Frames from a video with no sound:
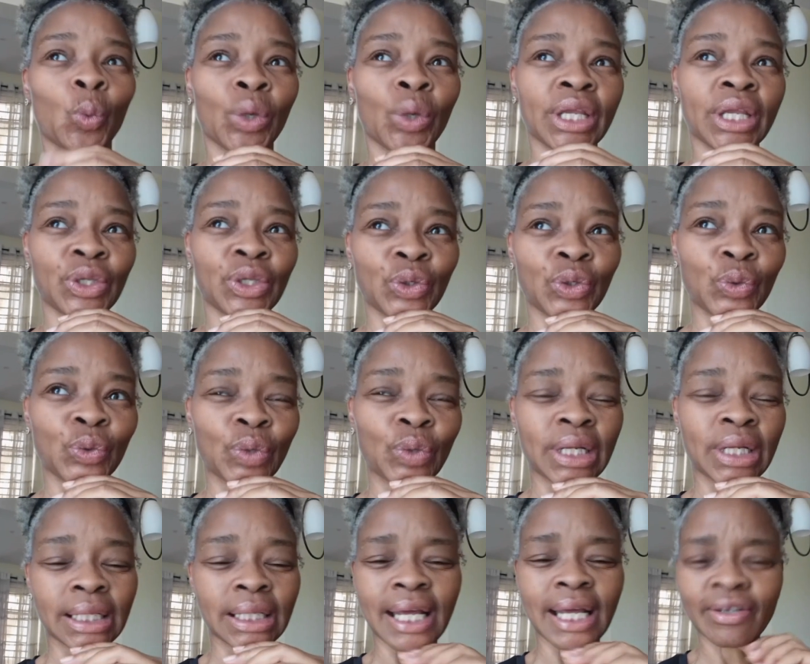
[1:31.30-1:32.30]

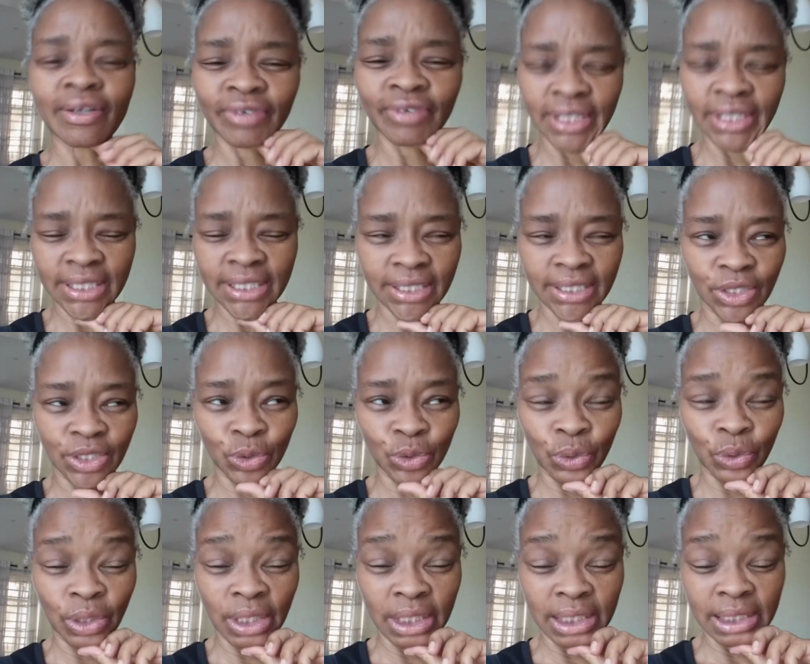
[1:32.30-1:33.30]
and a lot of us
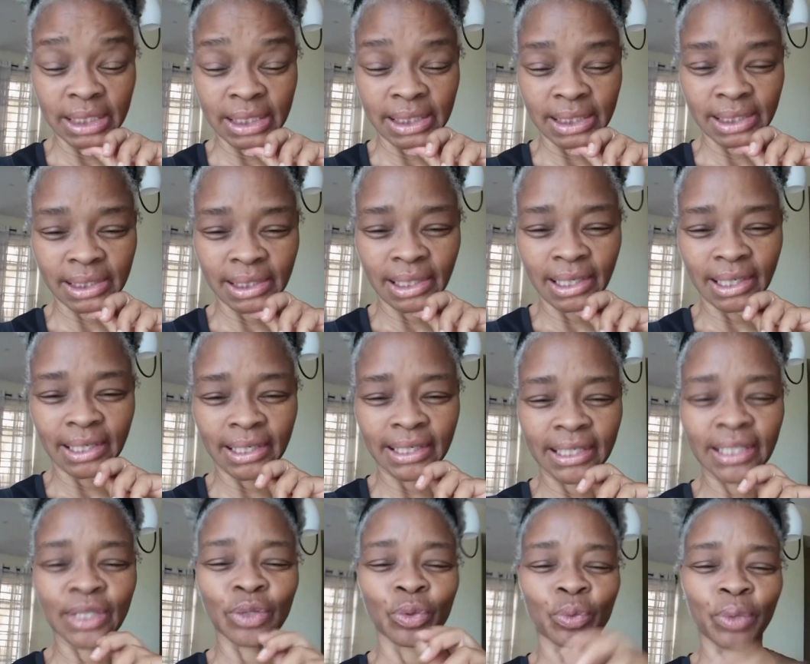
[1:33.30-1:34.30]
do this
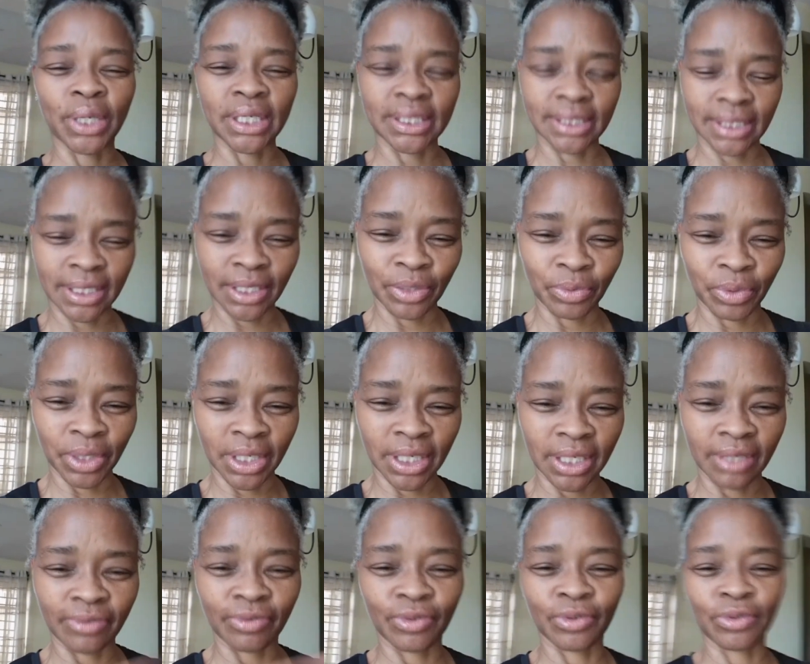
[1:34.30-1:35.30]
in the West
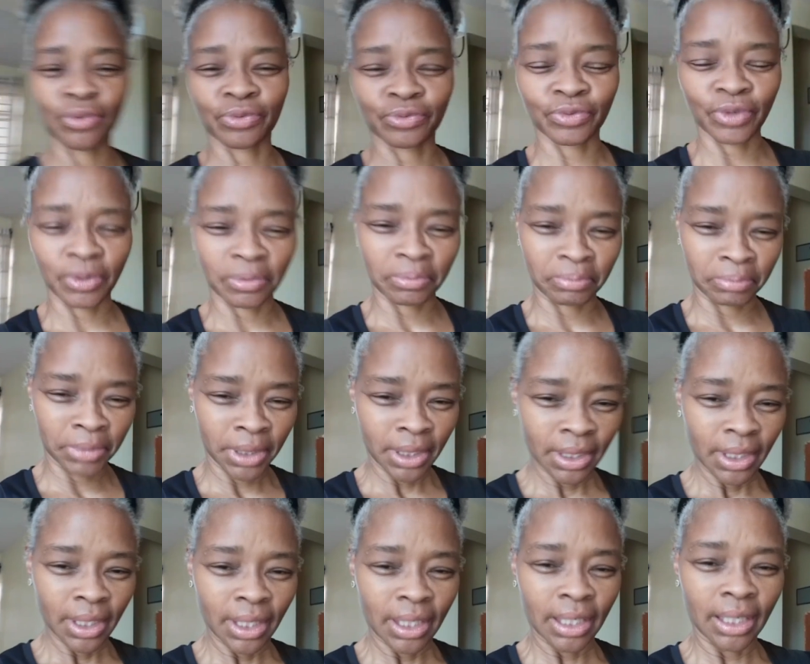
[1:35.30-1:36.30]
anyway, from
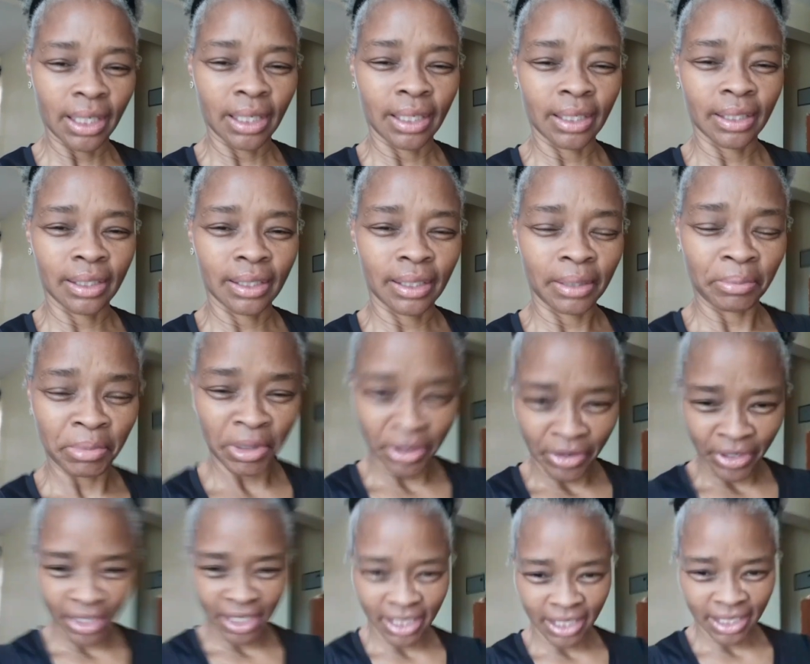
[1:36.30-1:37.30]

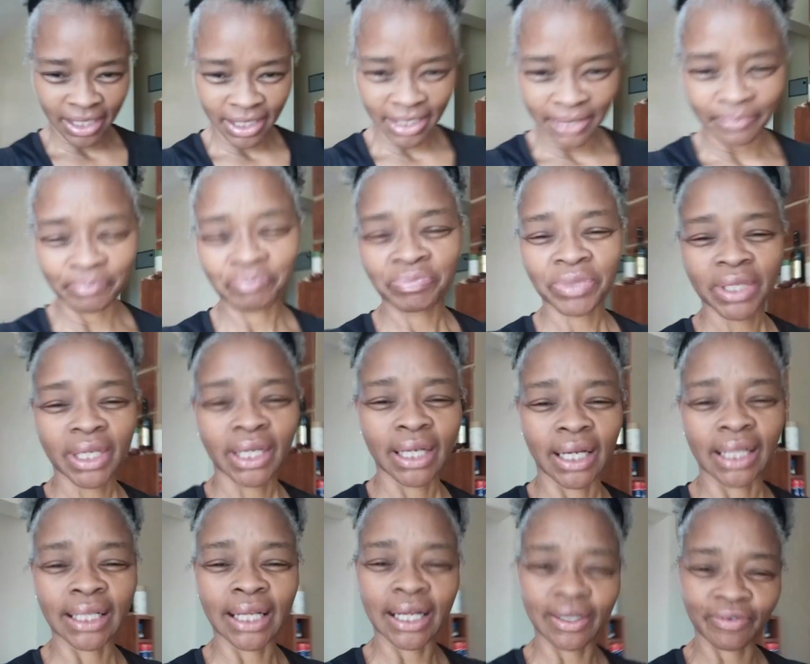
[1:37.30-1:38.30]
America.
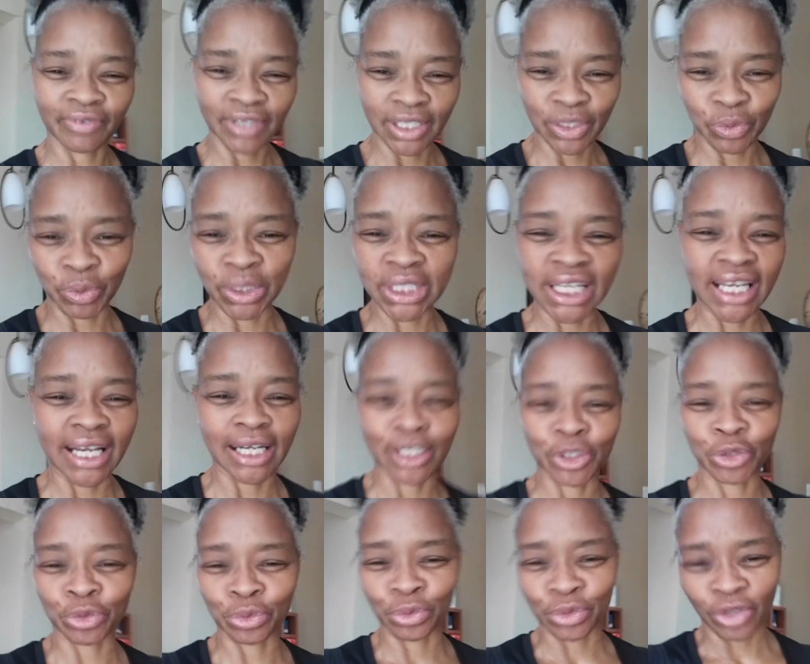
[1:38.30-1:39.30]
A lot of us, we take our
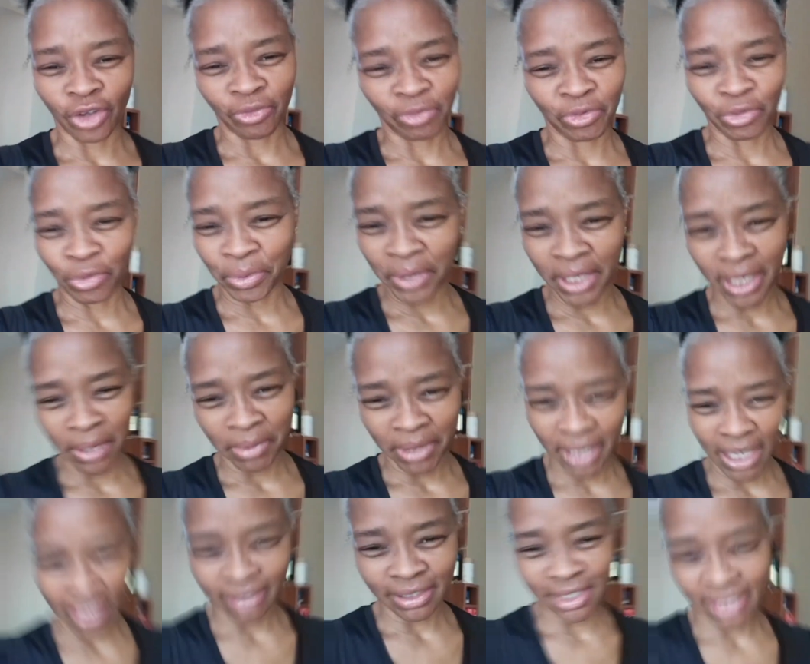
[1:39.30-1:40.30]
shoes off before we come in
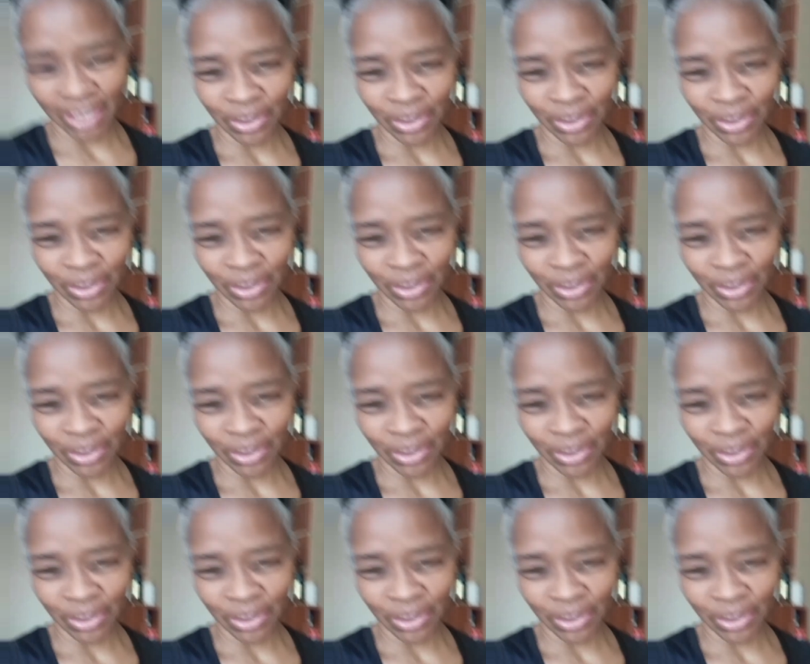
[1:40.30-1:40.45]
the house